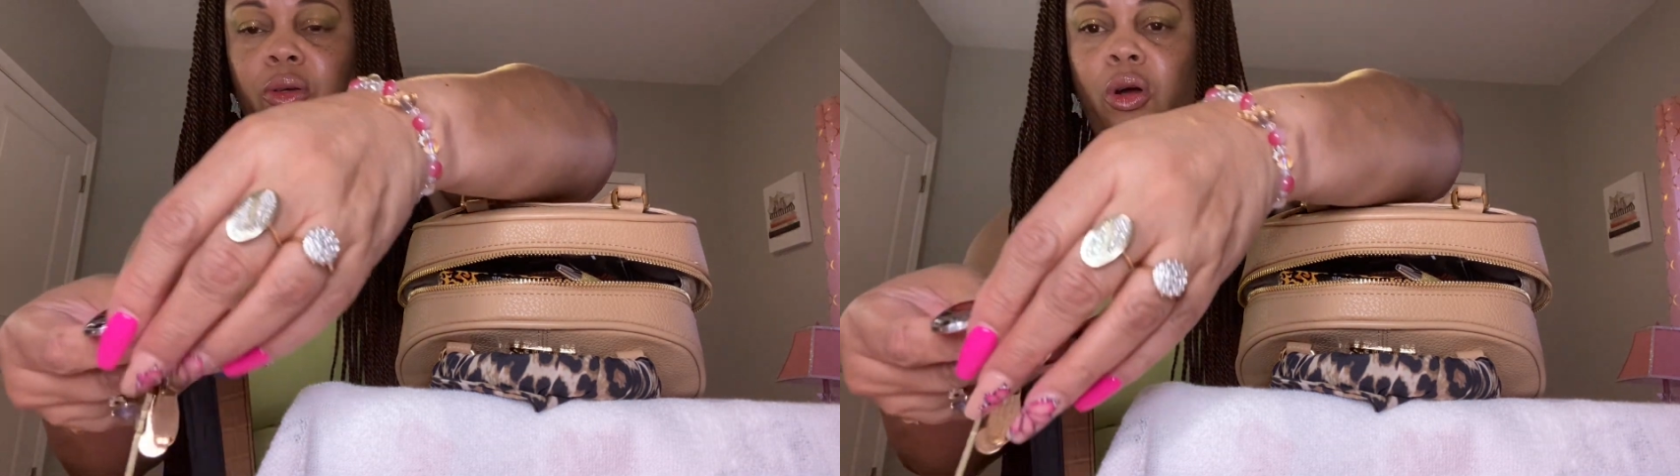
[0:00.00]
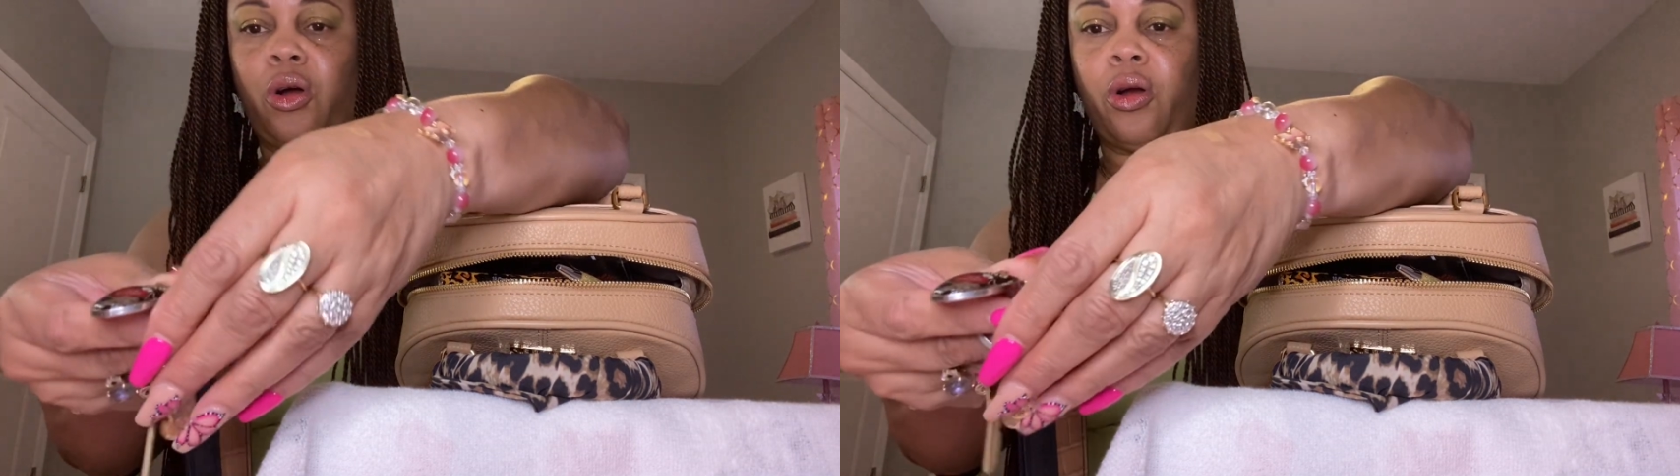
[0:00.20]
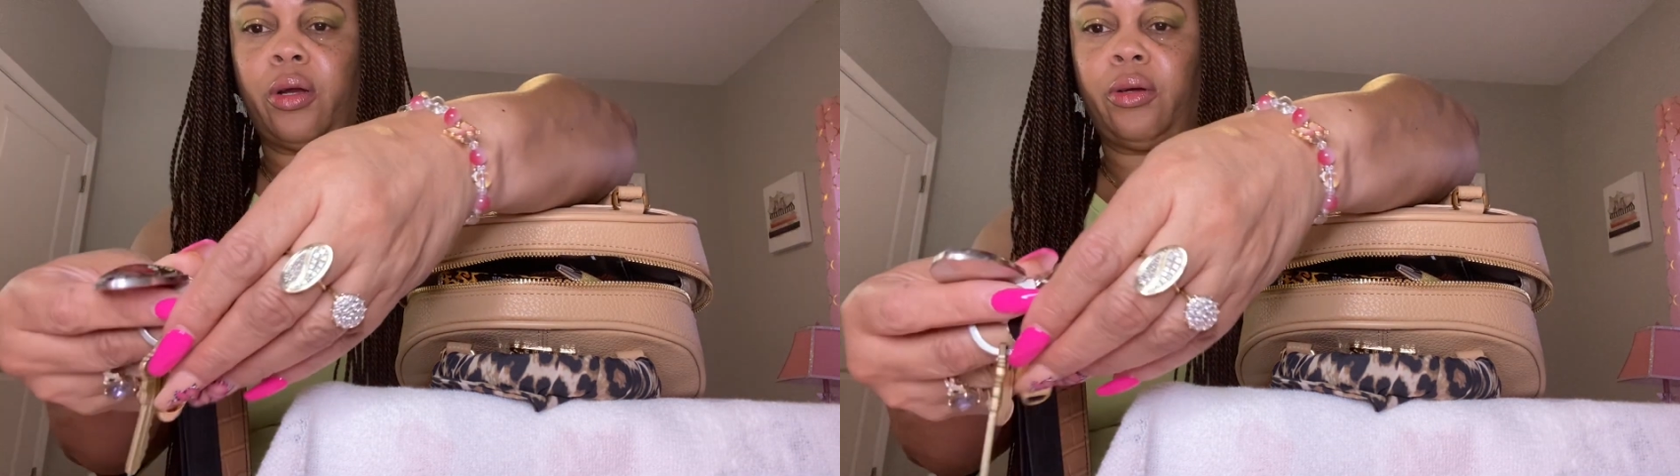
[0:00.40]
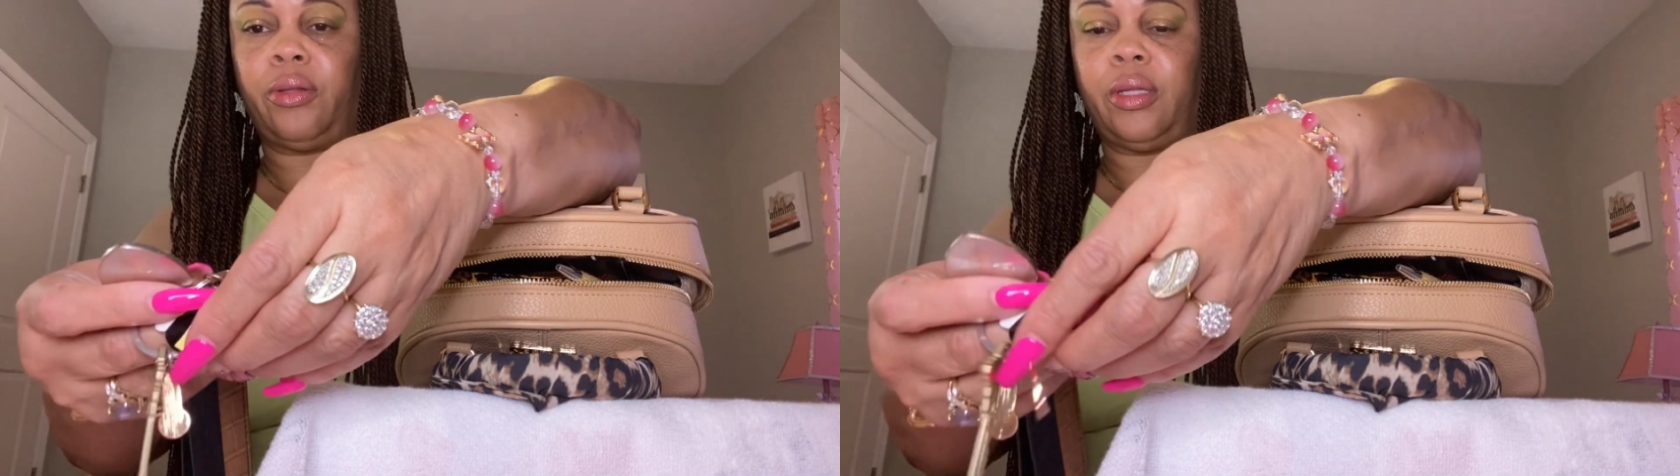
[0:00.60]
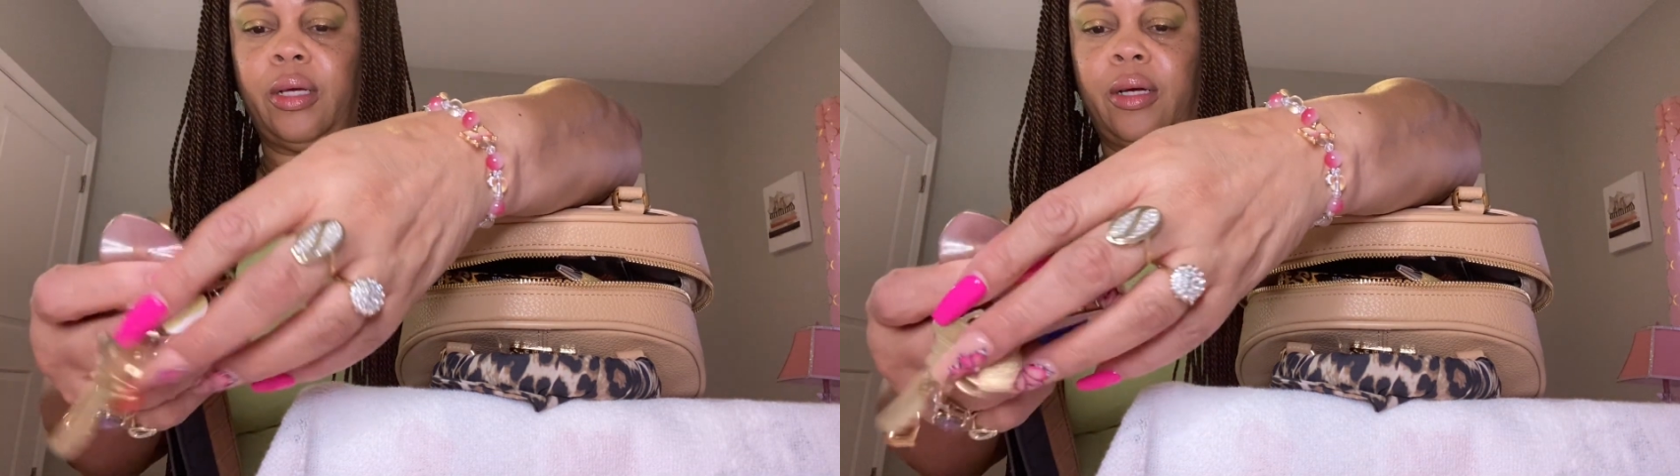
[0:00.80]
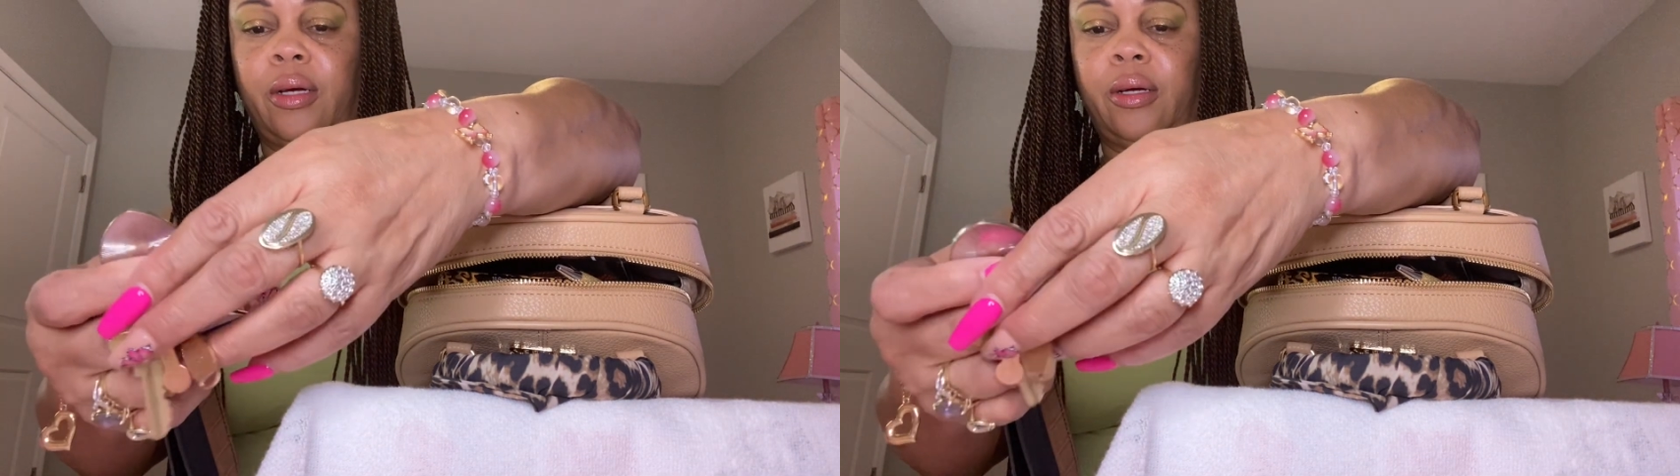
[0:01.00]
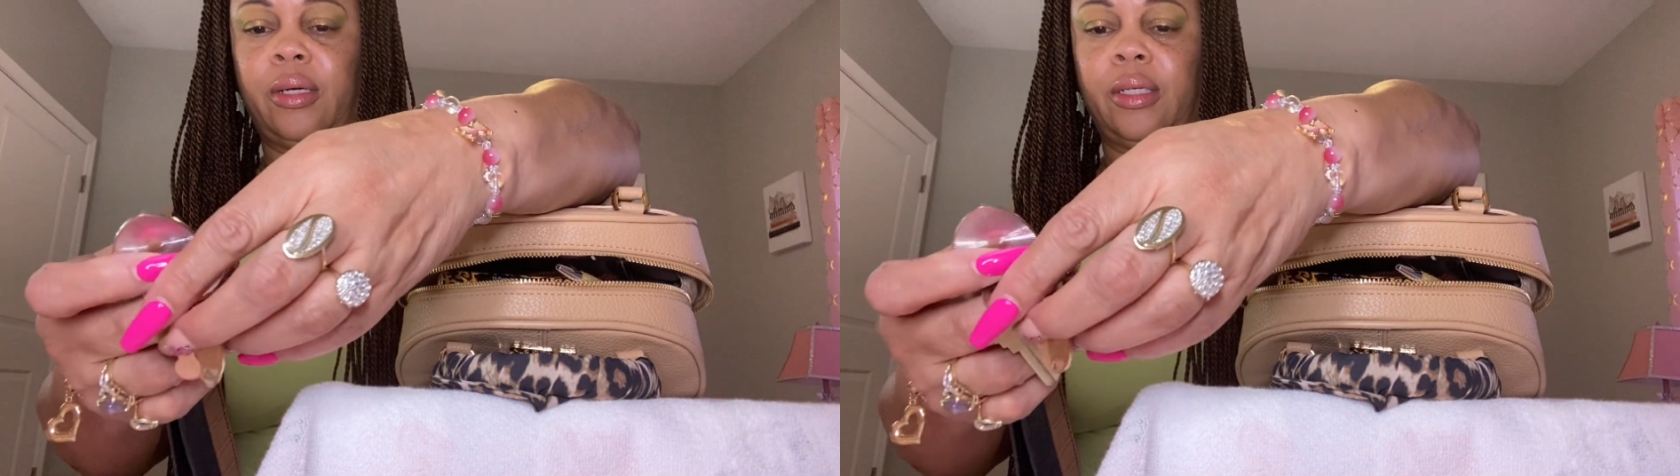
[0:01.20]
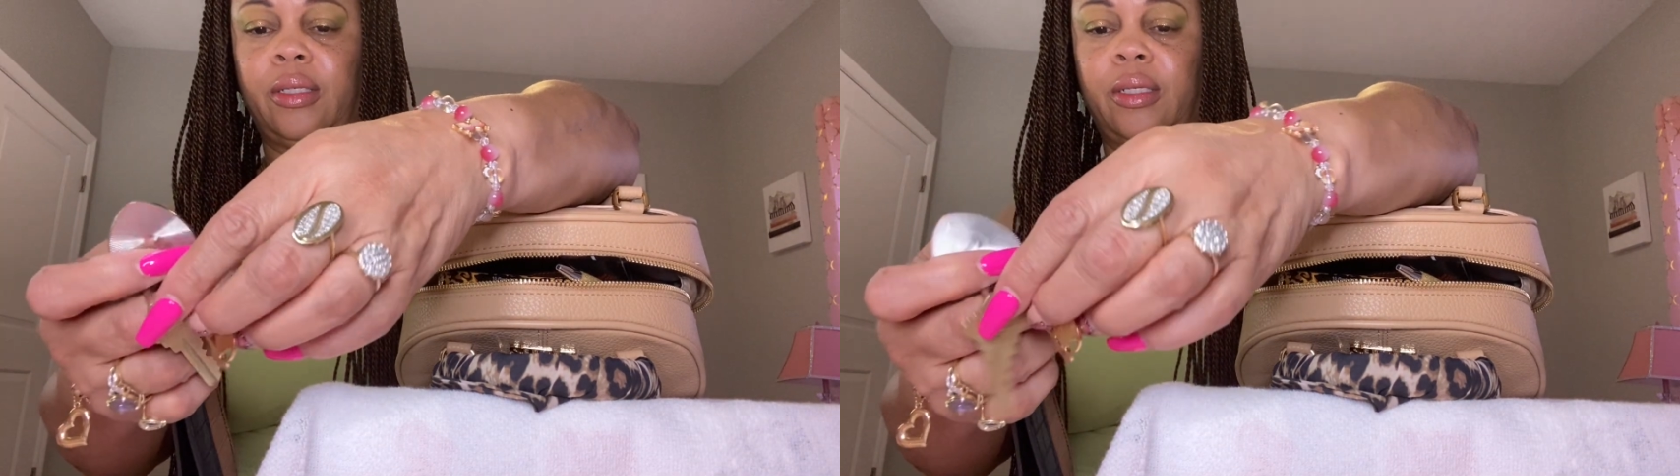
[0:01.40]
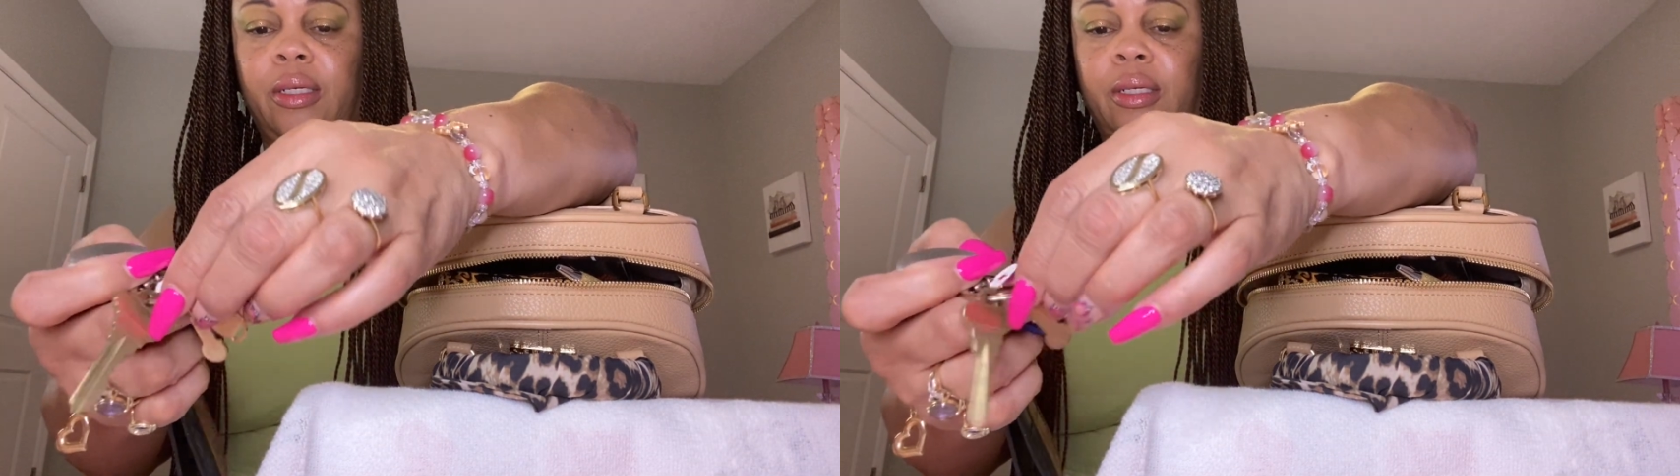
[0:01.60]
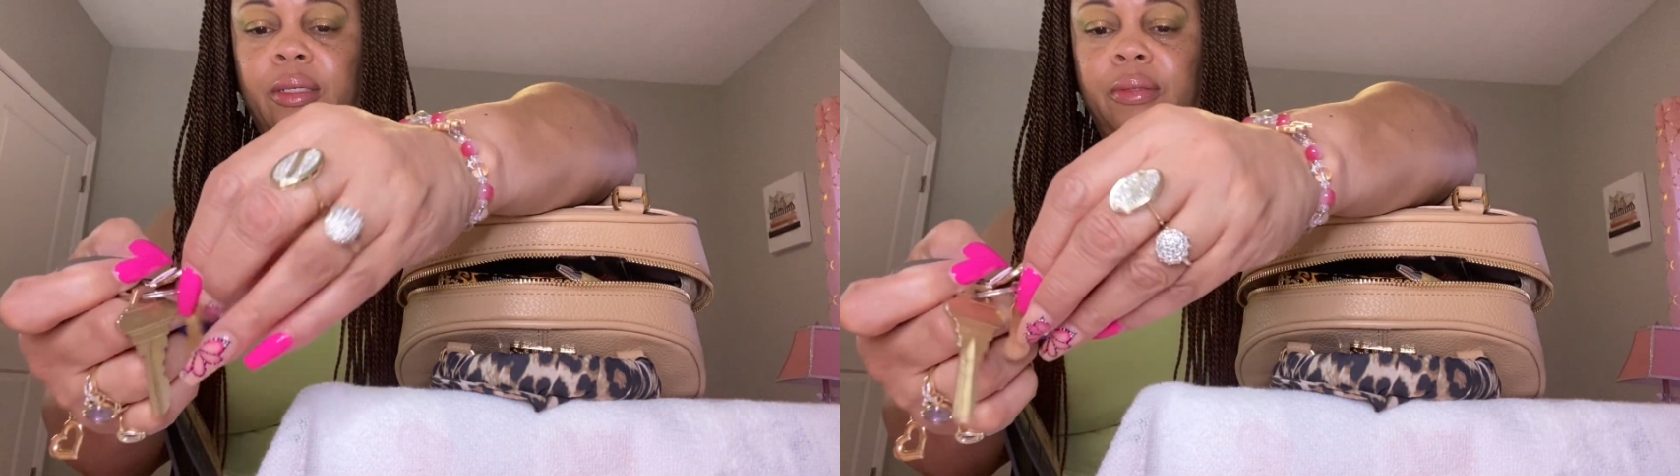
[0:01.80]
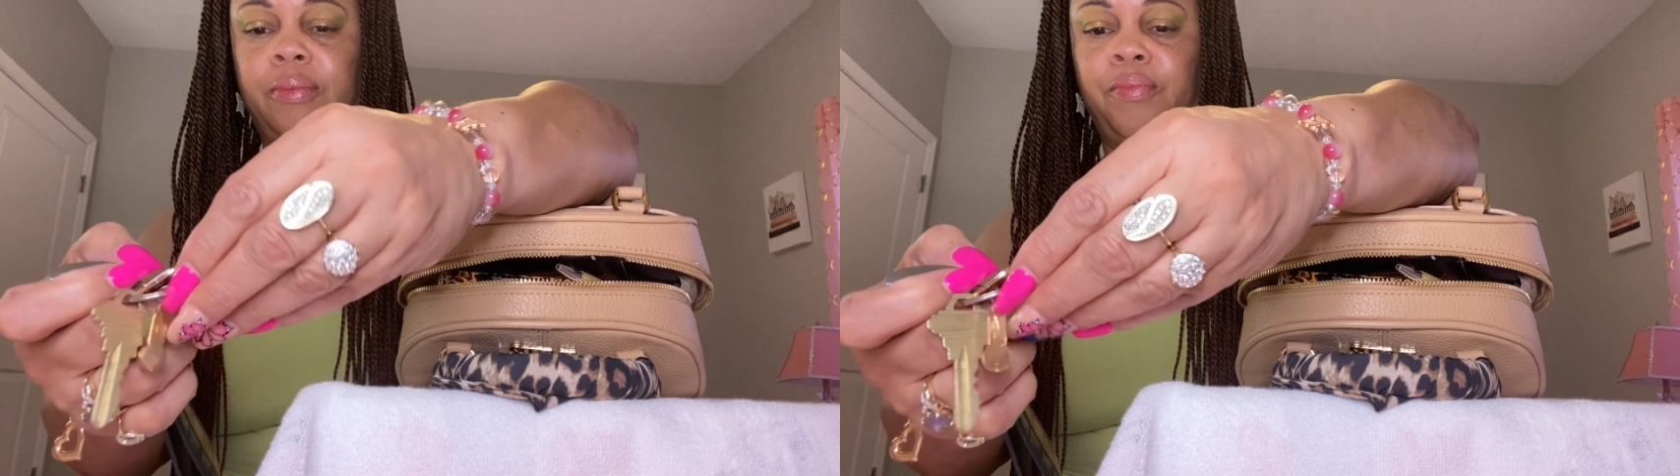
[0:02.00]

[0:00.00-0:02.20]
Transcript: heart on there and then